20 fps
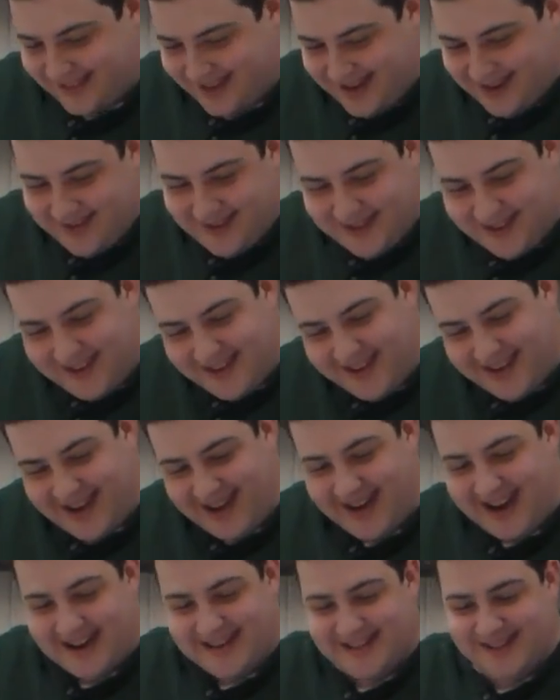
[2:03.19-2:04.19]
So
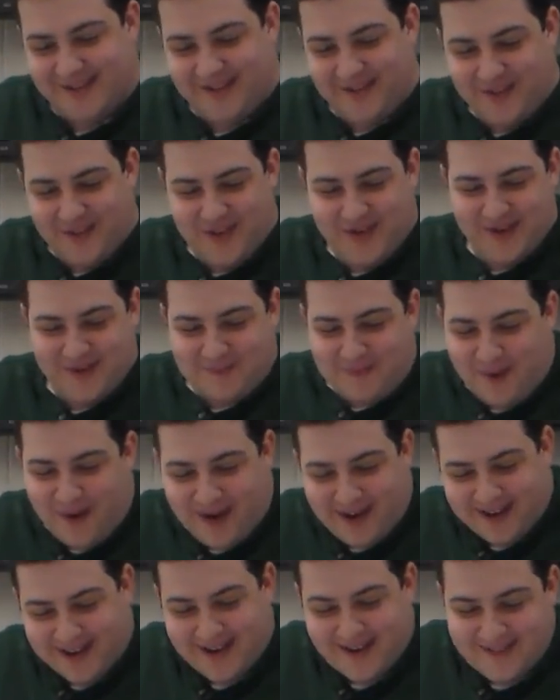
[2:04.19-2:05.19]
I guess the food
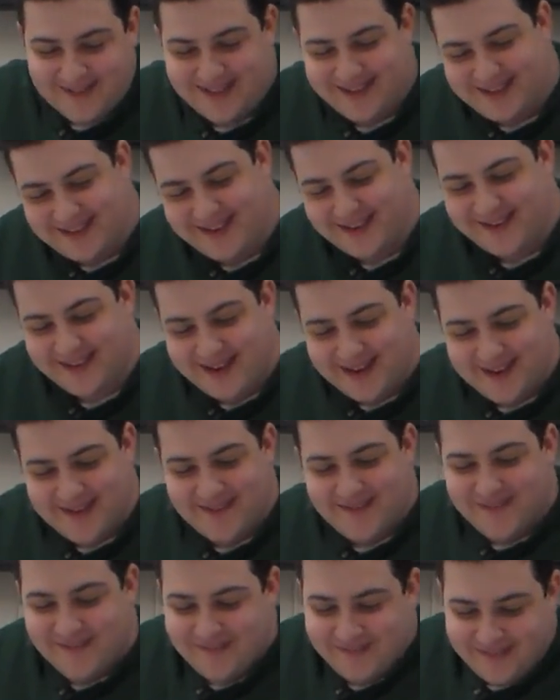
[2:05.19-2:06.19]
part comes into it.
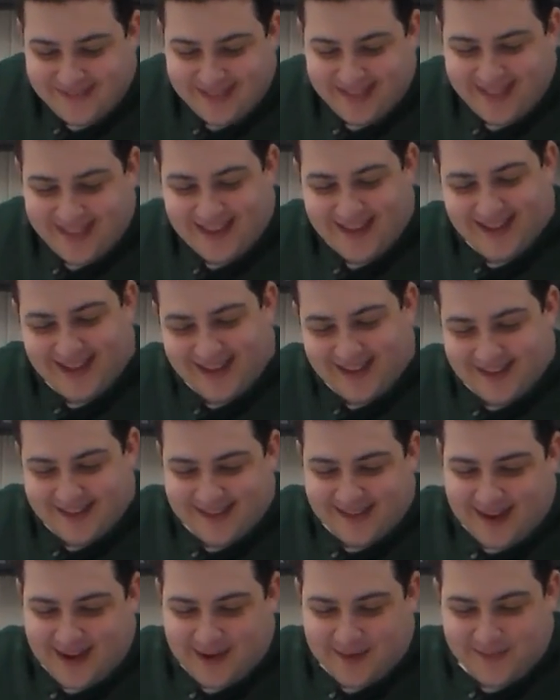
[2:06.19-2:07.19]

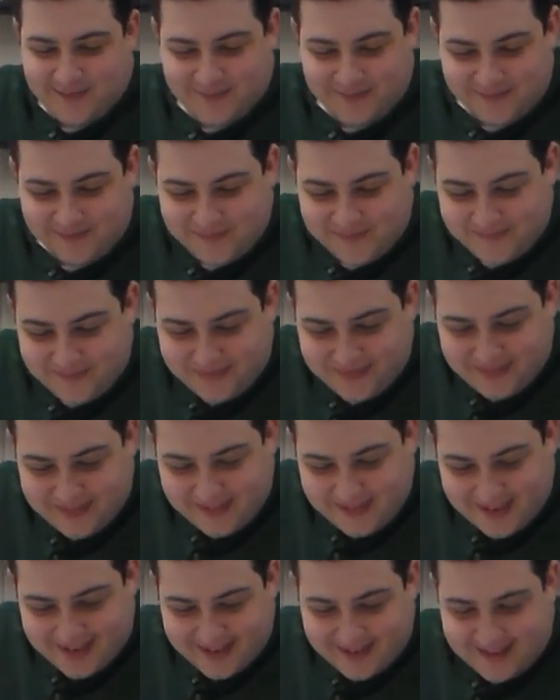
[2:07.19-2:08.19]
So
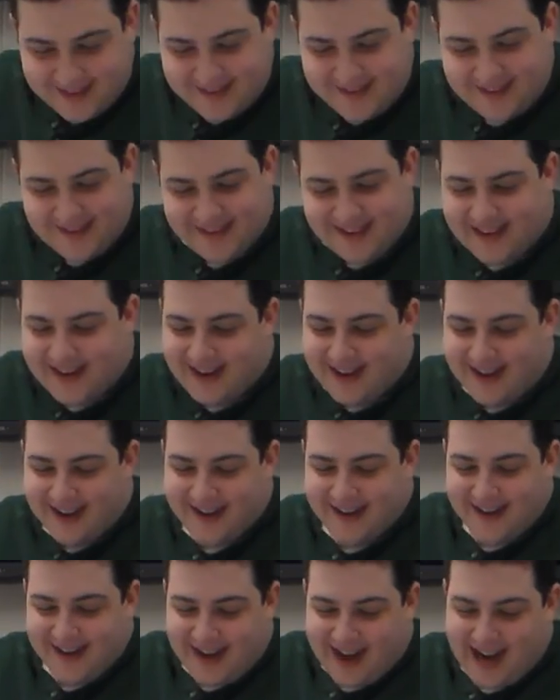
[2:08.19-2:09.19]
this is
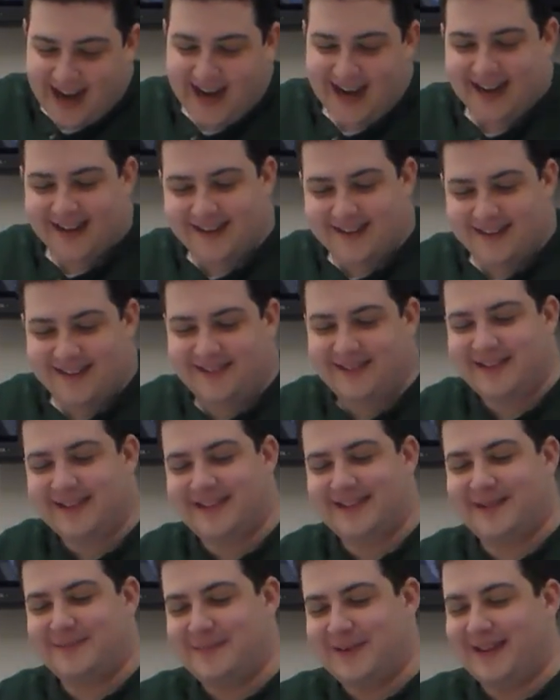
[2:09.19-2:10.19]
uh I guess this
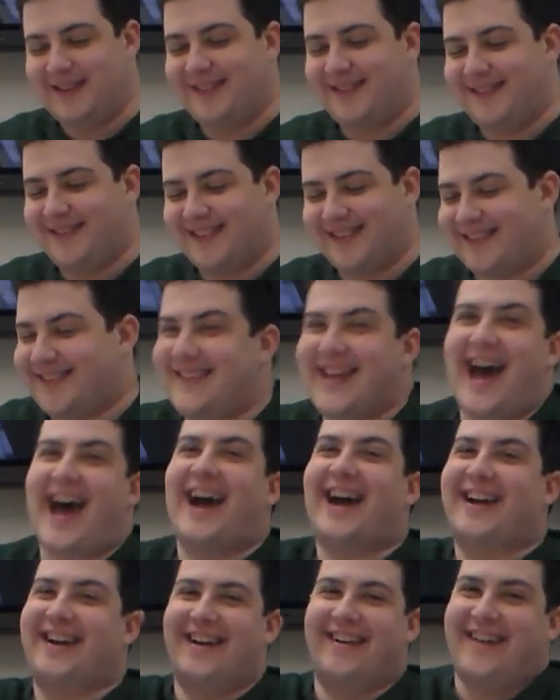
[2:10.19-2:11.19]
this has been the
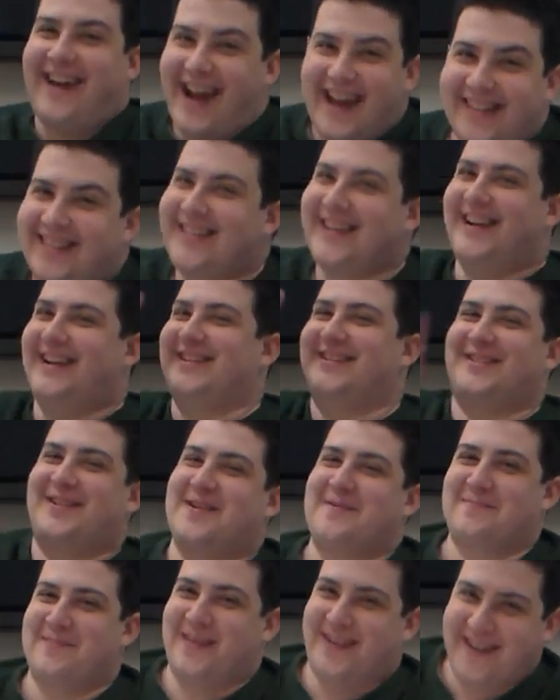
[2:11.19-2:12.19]
snacker and the
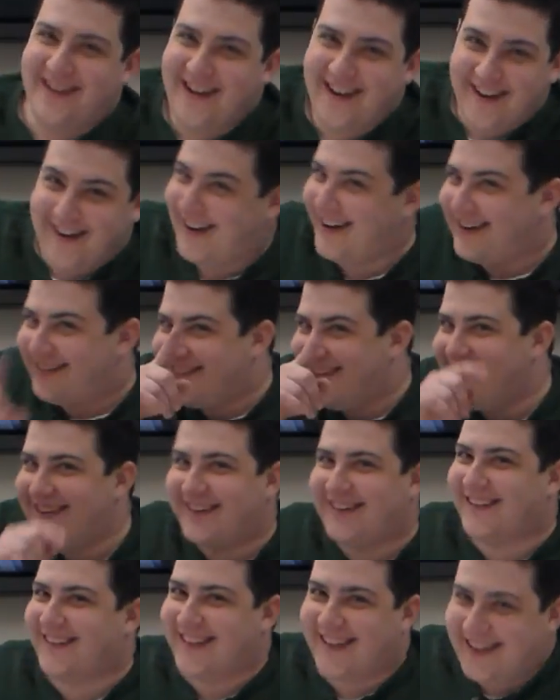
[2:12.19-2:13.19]
interpreter on a
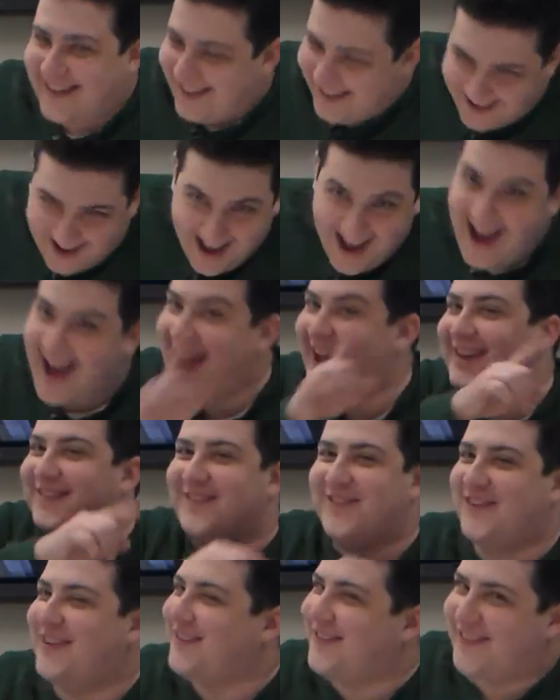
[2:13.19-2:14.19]
critical thinking
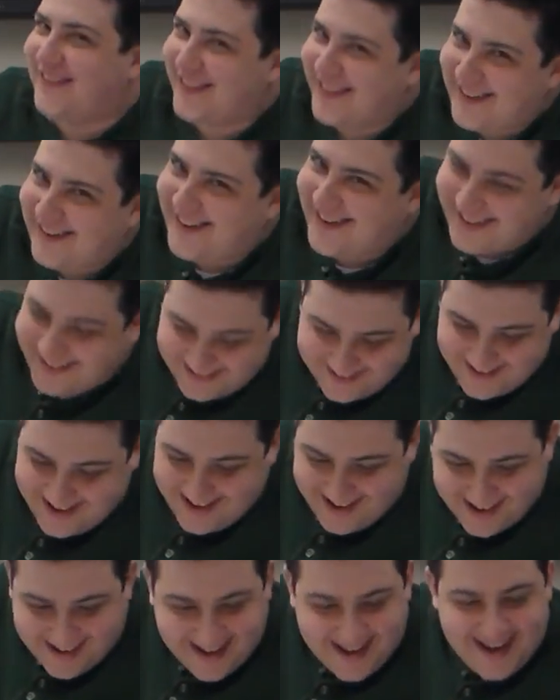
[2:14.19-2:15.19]
and food for thought
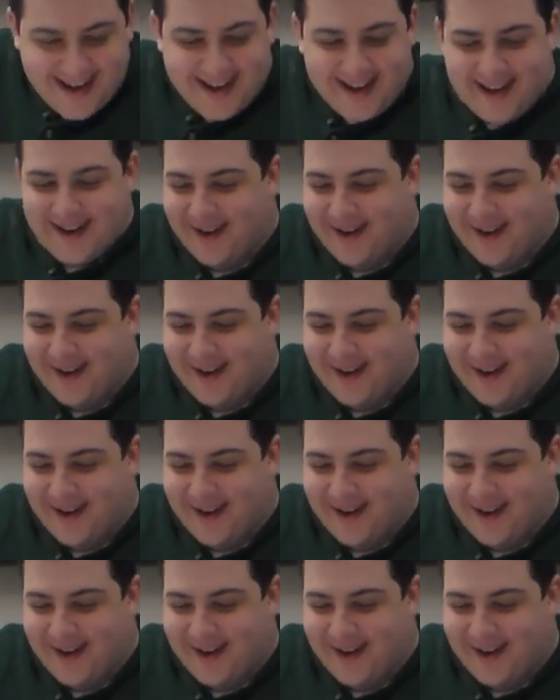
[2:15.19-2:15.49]
saying, eh?